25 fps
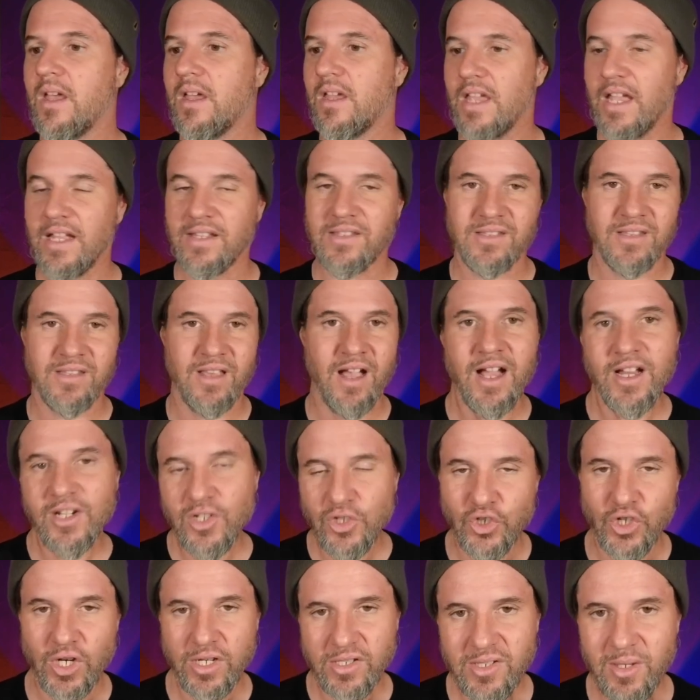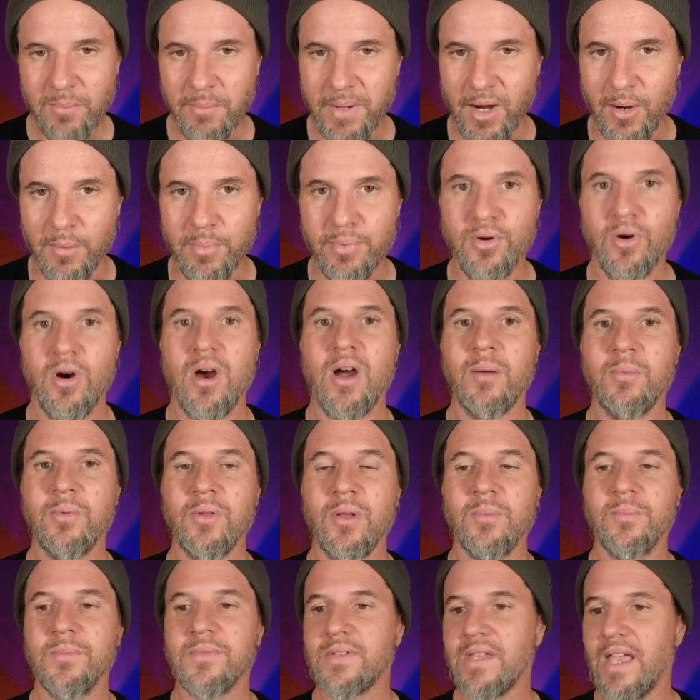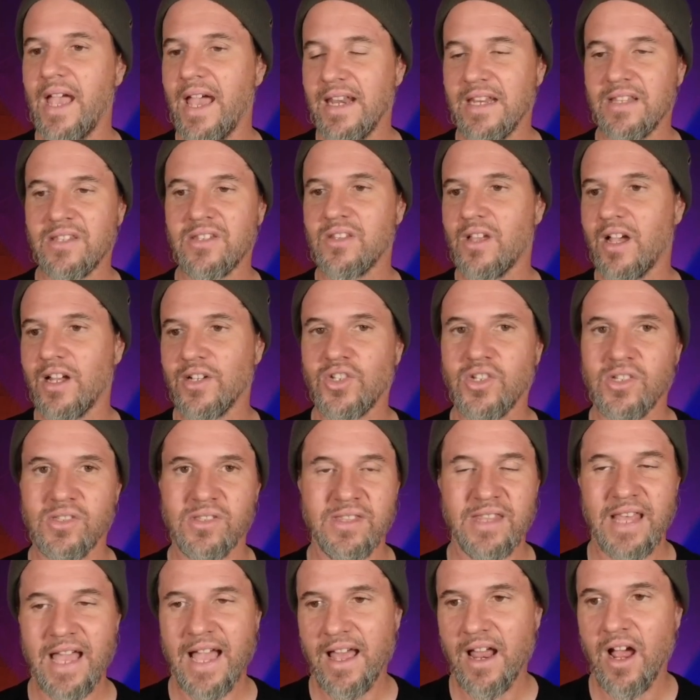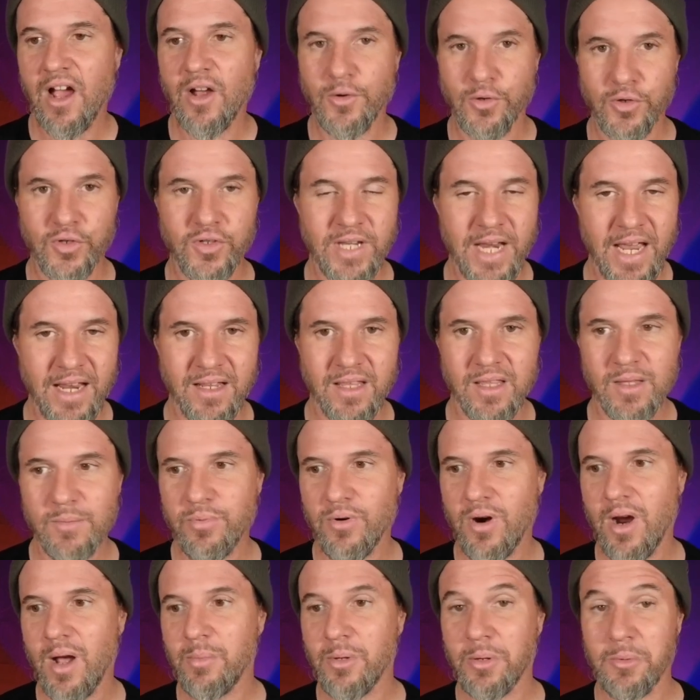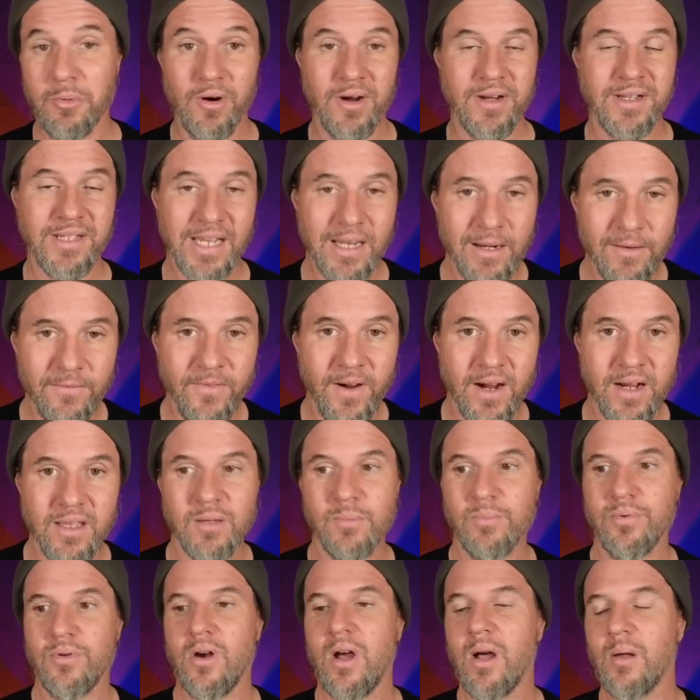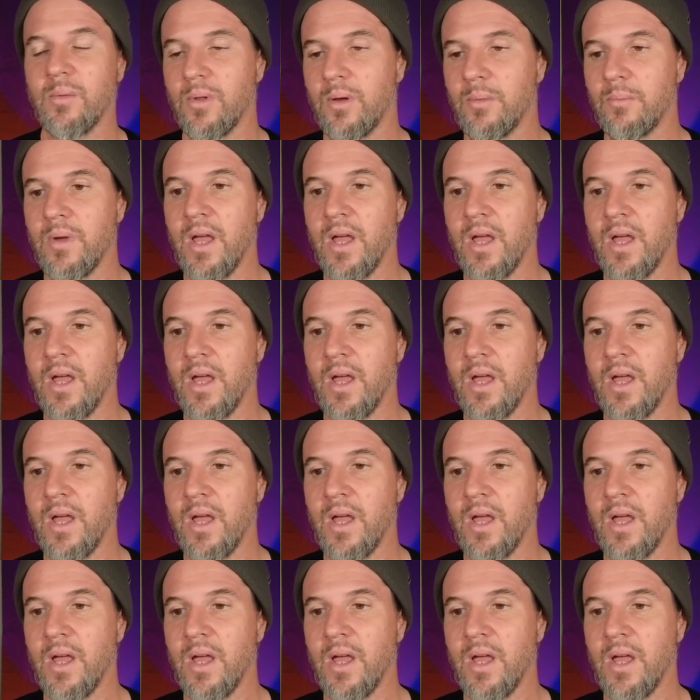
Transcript: it's not just about problems, and it's not just that understanding the problem or identifying the problem